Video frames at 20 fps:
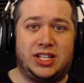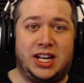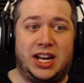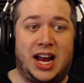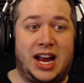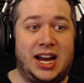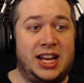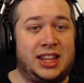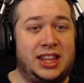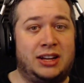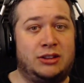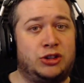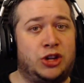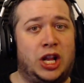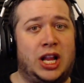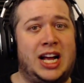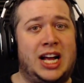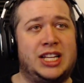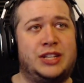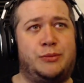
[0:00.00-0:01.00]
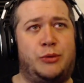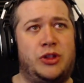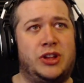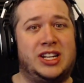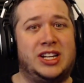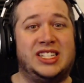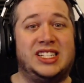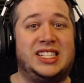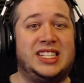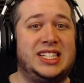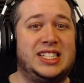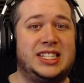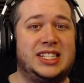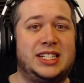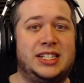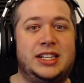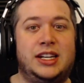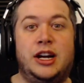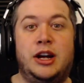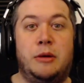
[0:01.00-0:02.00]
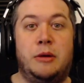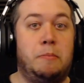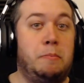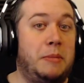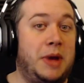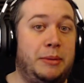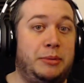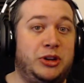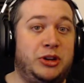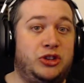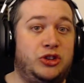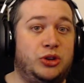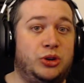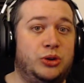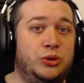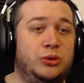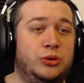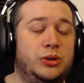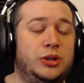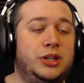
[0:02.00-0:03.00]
I didn't think it was going to last more than a season. Maybe two.